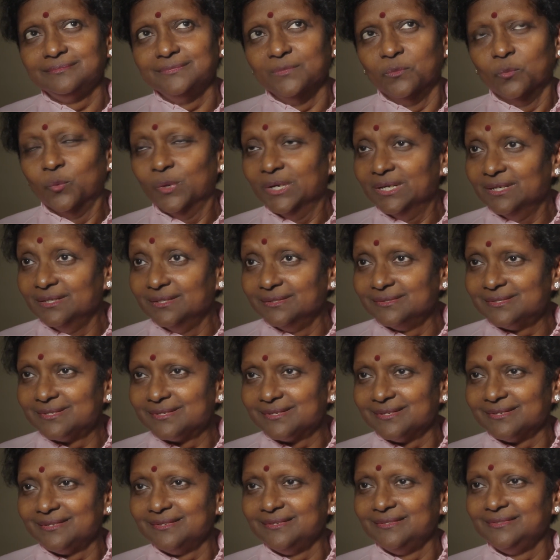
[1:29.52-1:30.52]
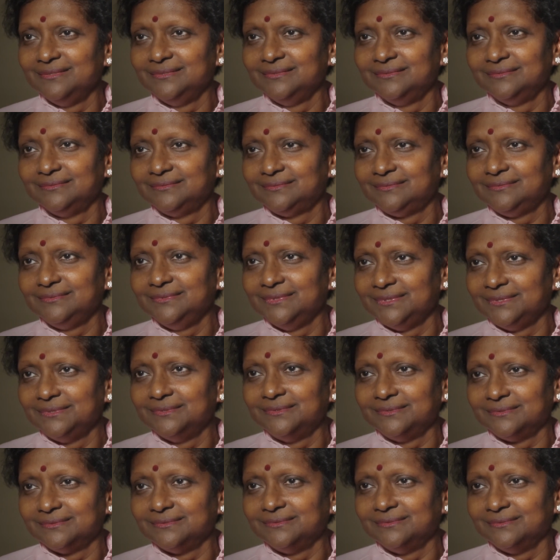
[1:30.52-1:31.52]
words, certain, you
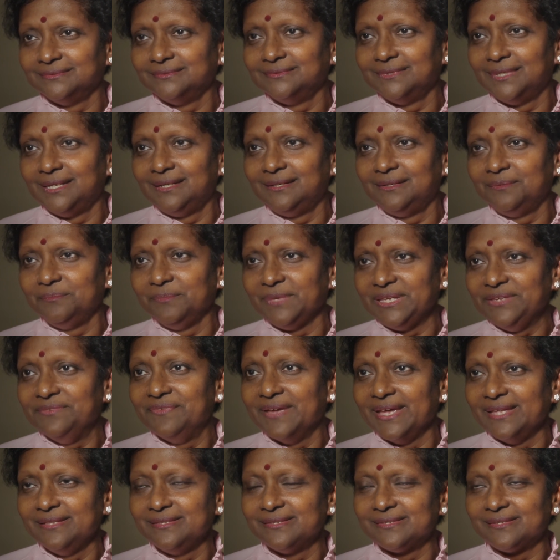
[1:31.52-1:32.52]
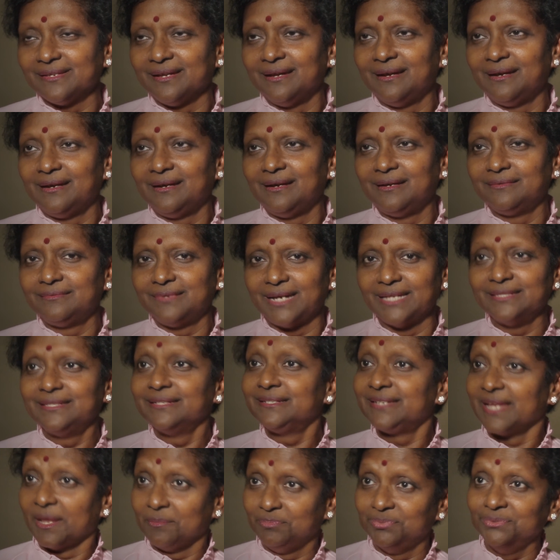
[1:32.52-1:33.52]
know, events are
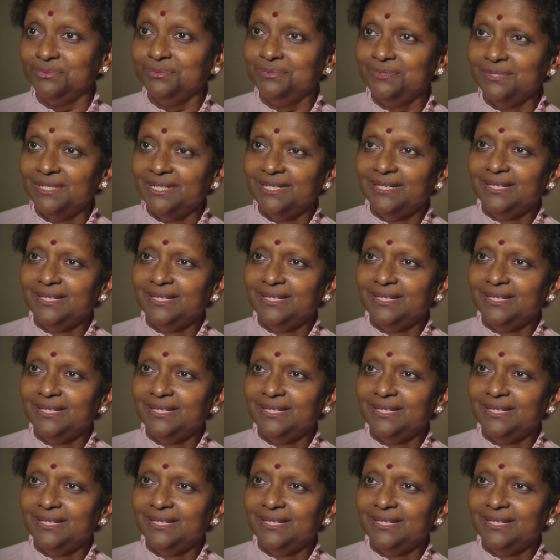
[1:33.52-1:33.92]
rather taboo.